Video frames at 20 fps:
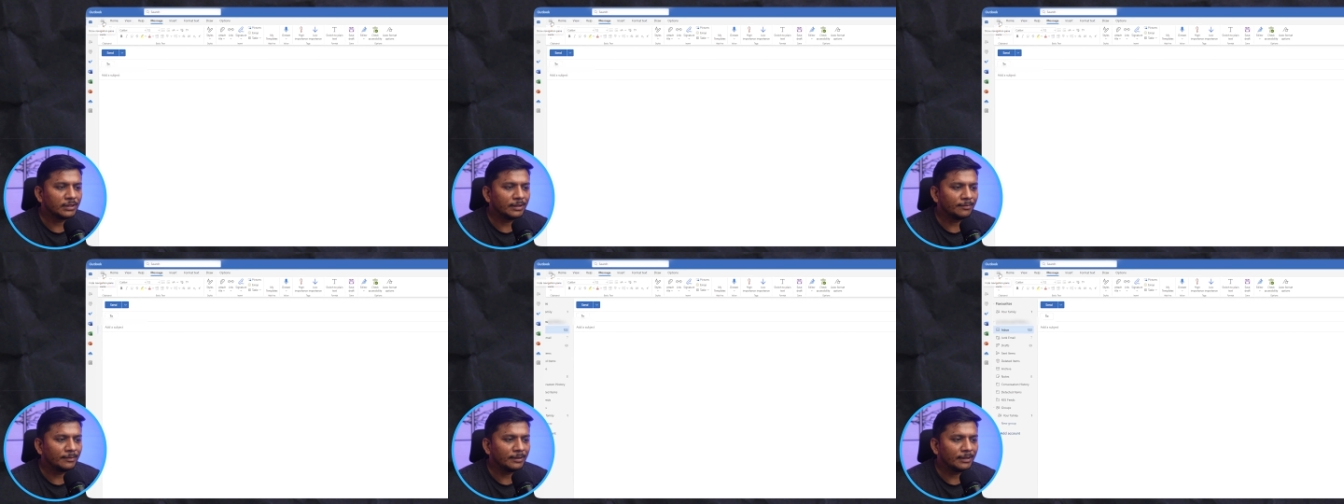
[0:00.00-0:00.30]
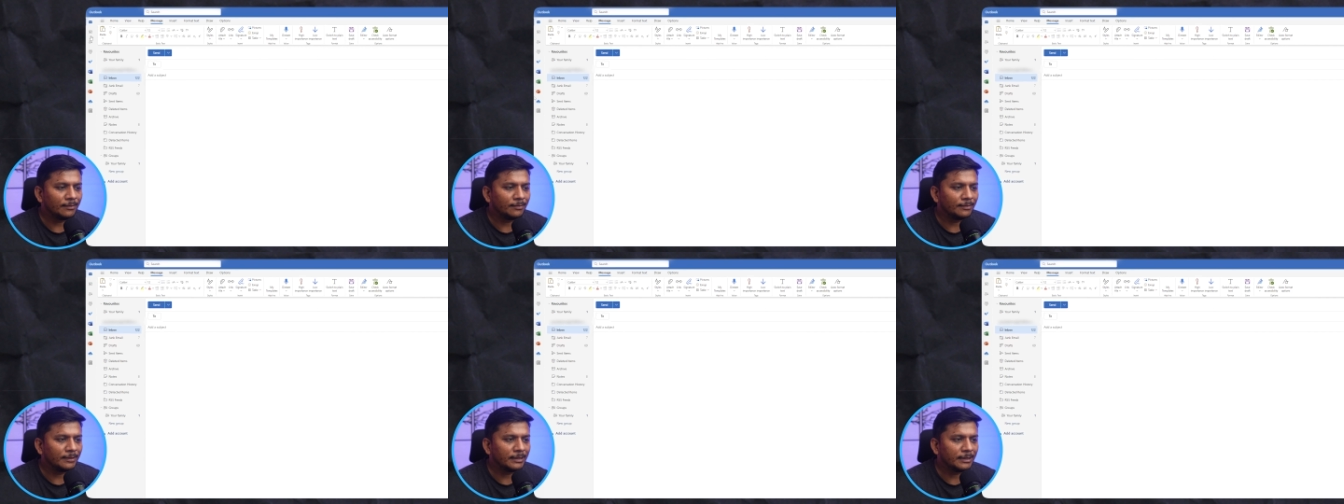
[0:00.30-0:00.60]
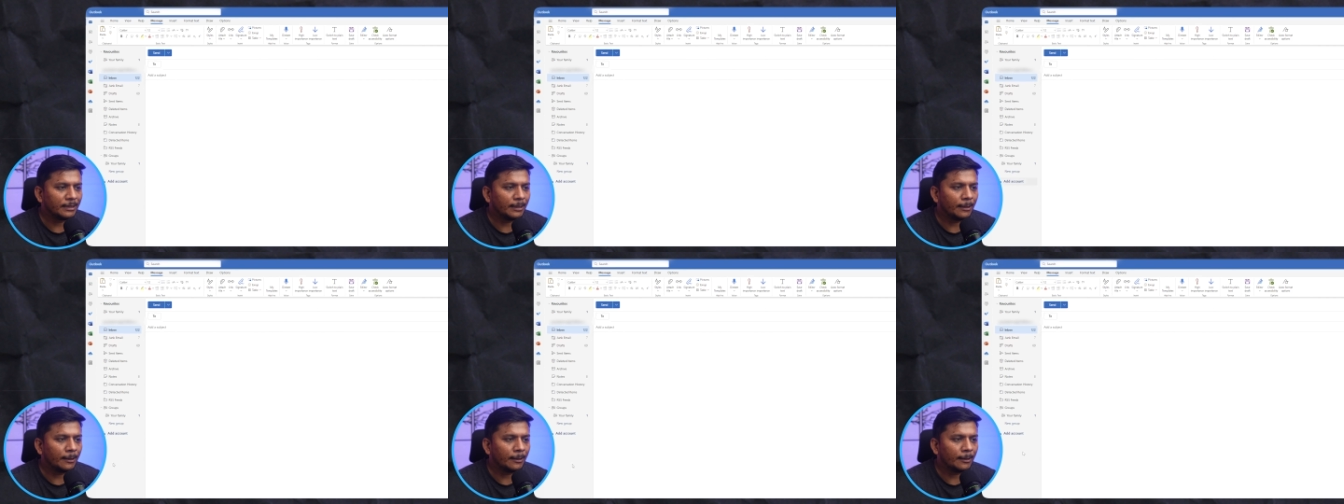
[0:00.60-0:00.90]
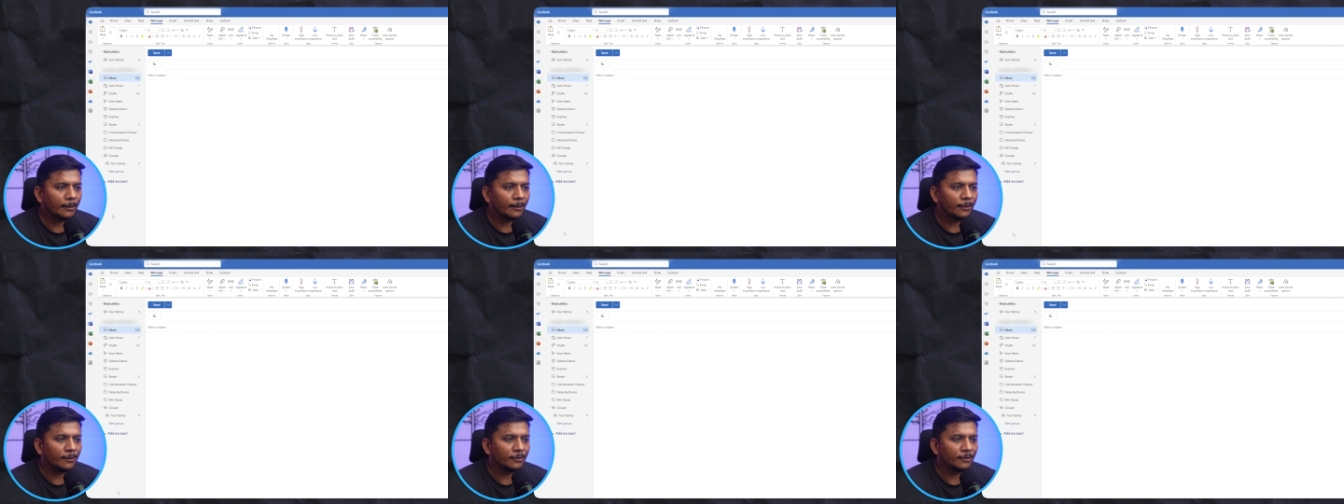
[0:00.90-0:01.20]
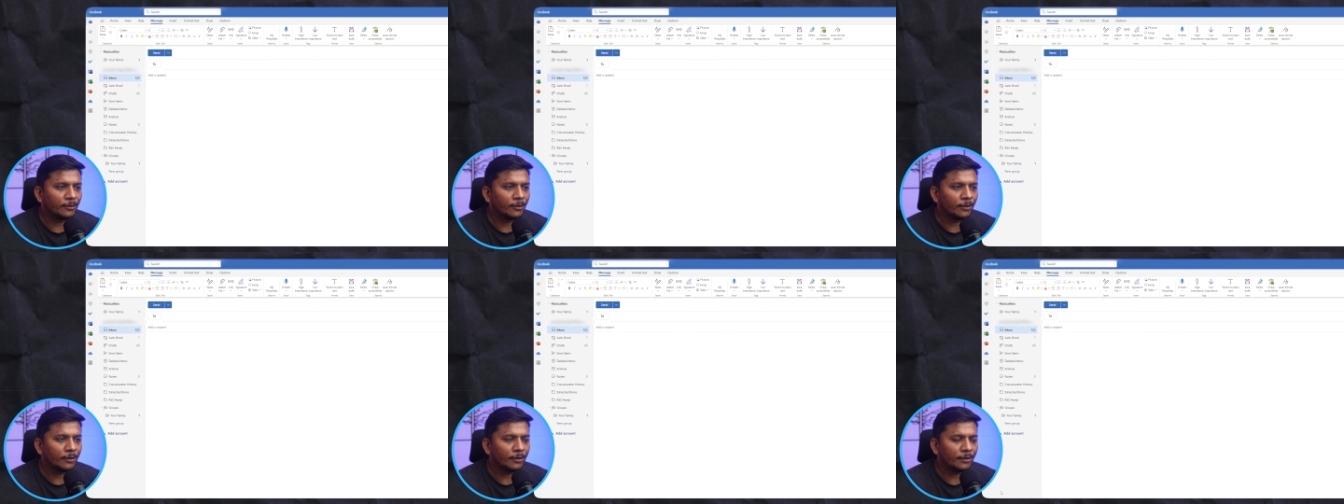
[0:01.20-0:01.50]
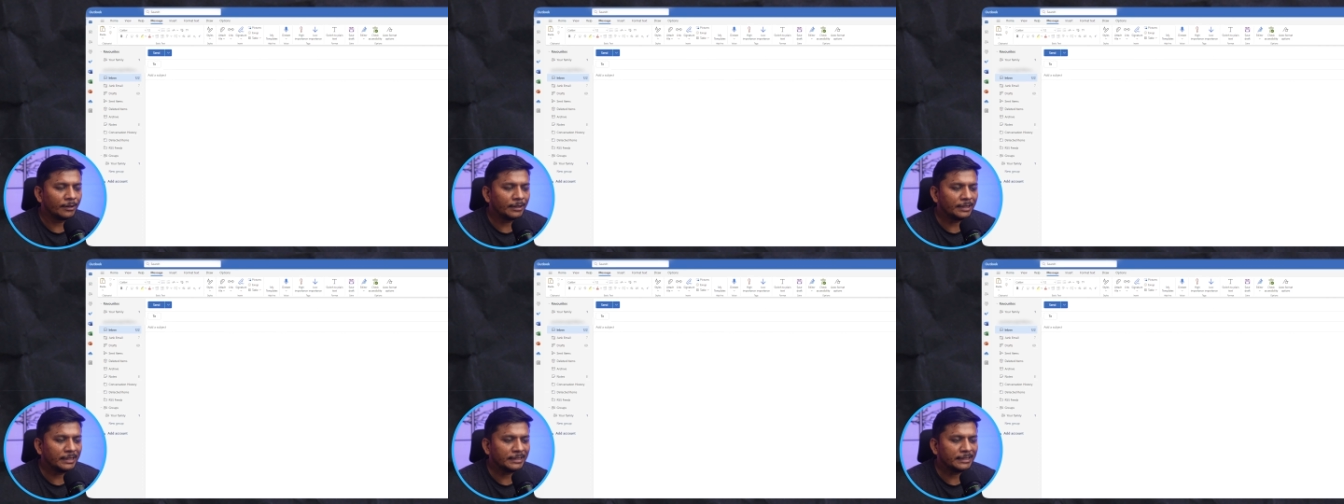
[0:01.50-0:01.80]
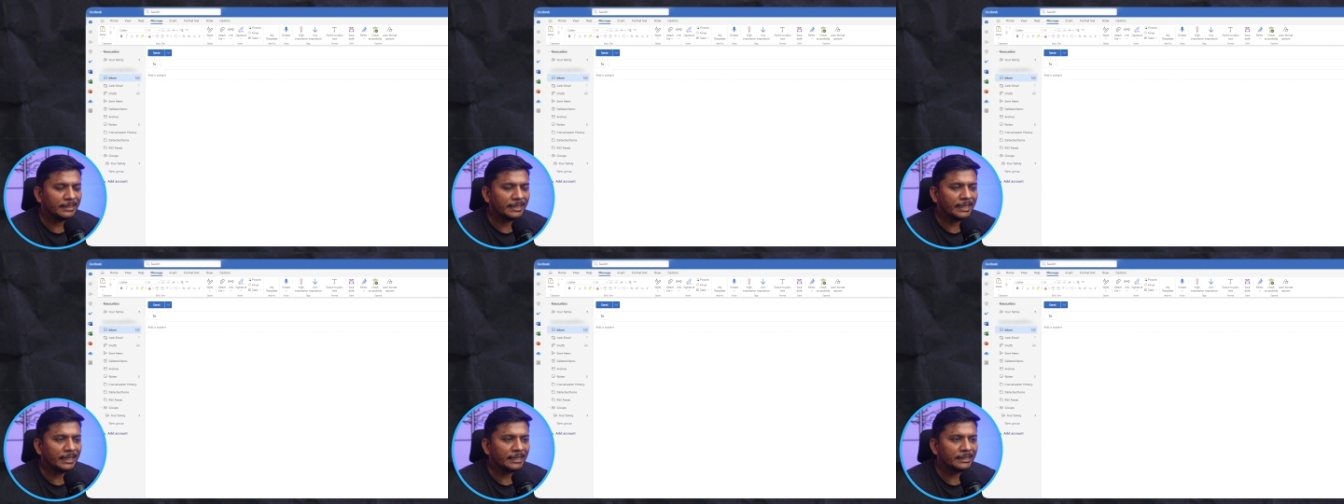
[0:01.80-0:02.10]
available here or
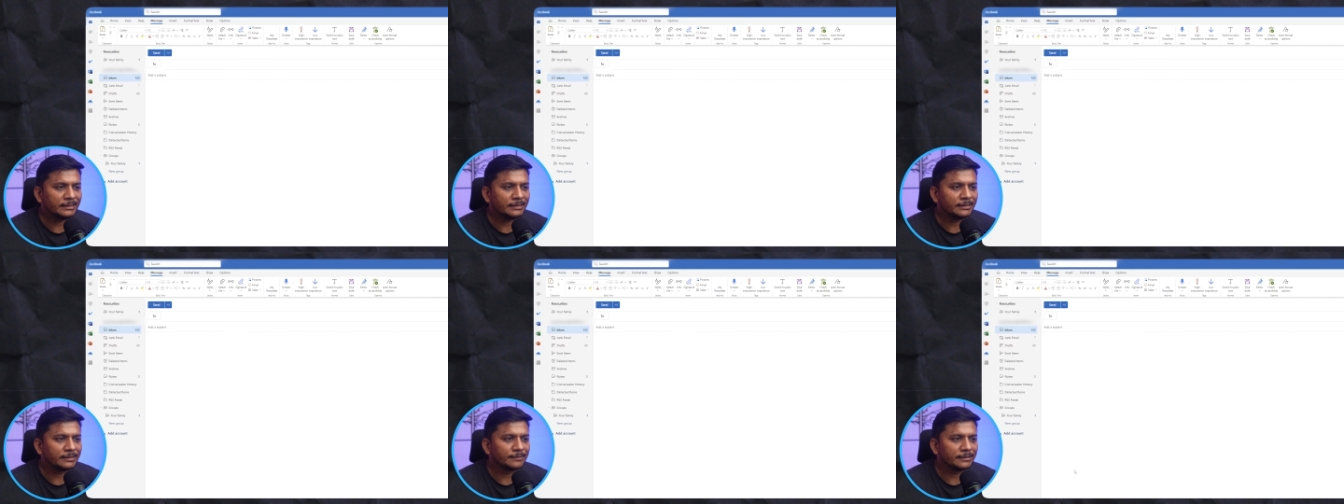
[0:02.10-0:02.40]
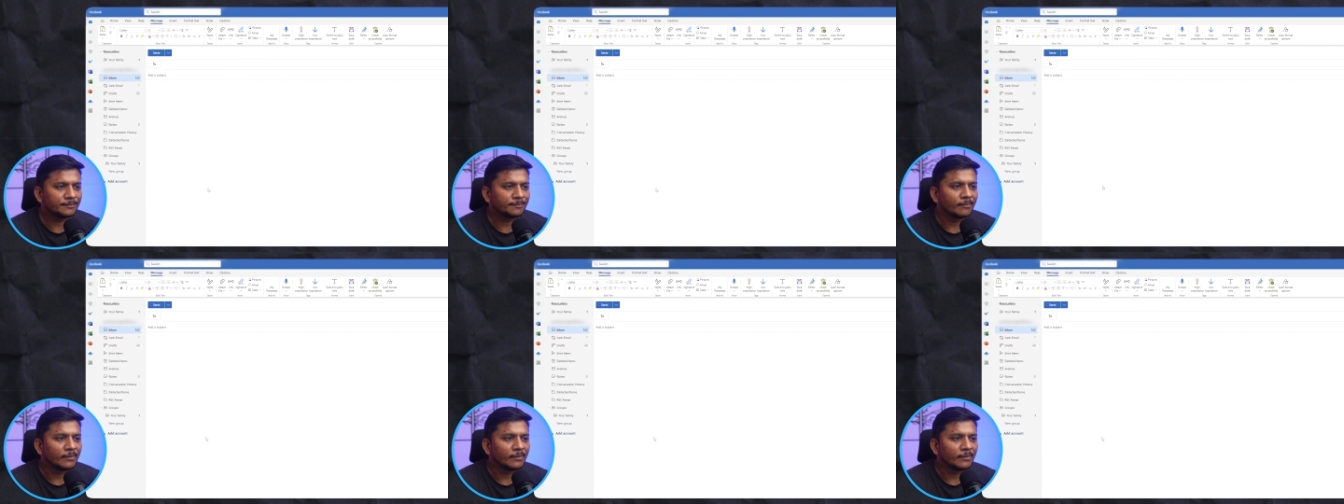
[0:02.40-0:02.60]
in the end.